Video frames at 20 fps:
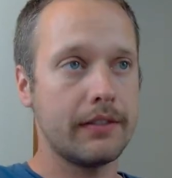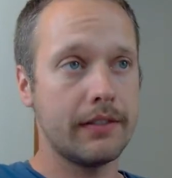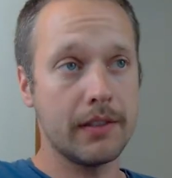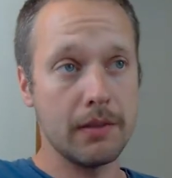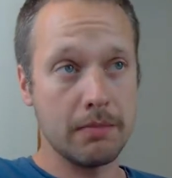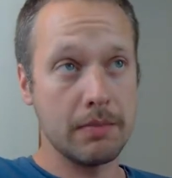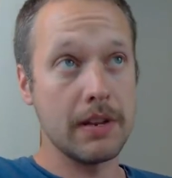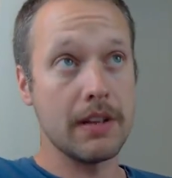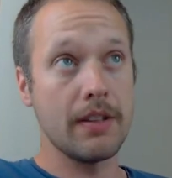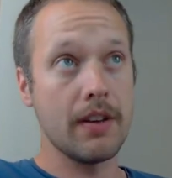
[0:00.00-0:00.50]

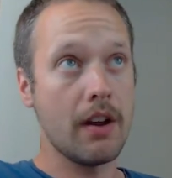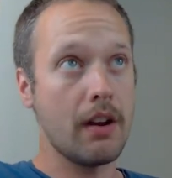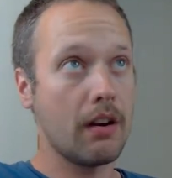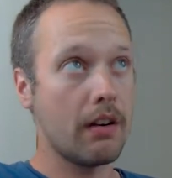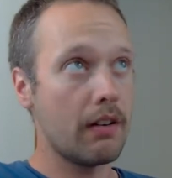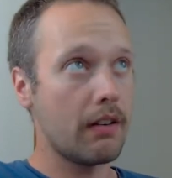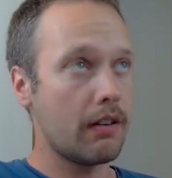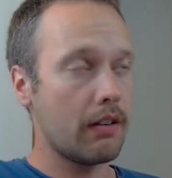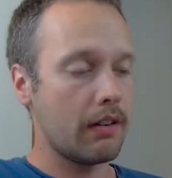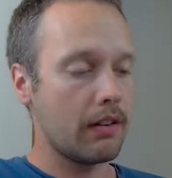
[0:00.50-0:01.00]
to be there.
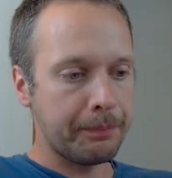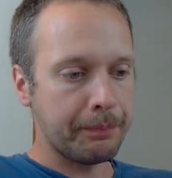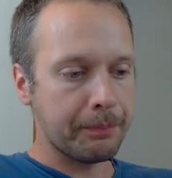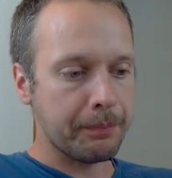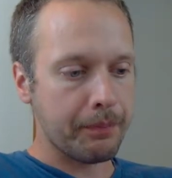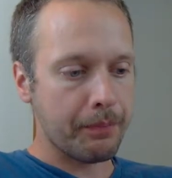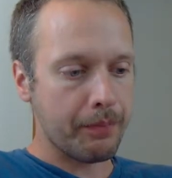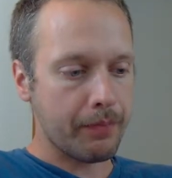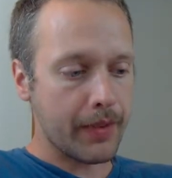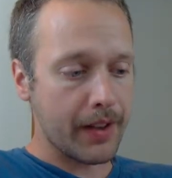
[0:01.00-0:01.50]

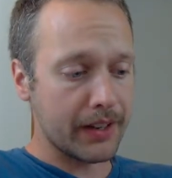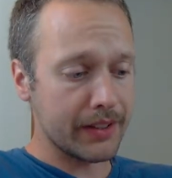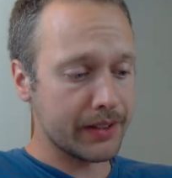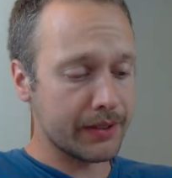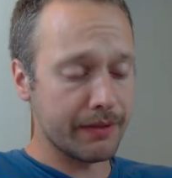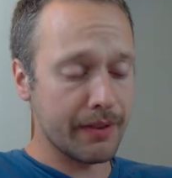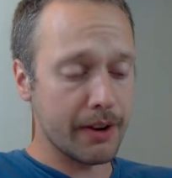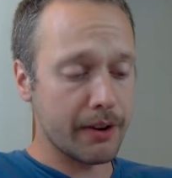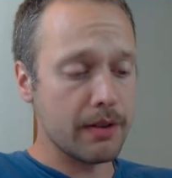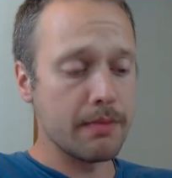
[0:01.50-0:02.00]
It's
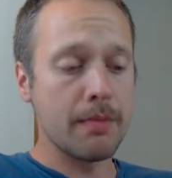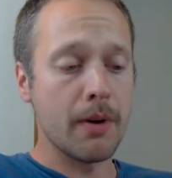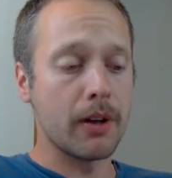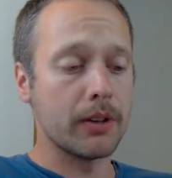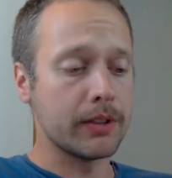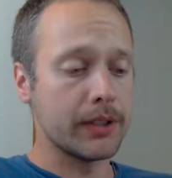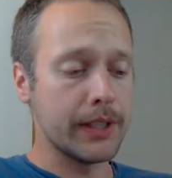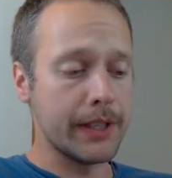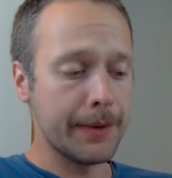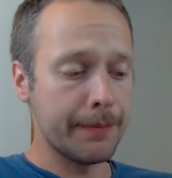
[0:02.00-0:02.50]
very
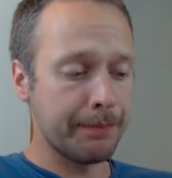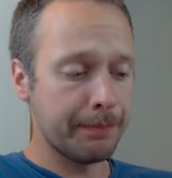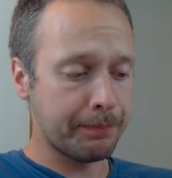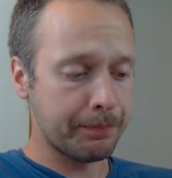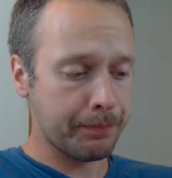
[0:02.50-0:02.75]
malty.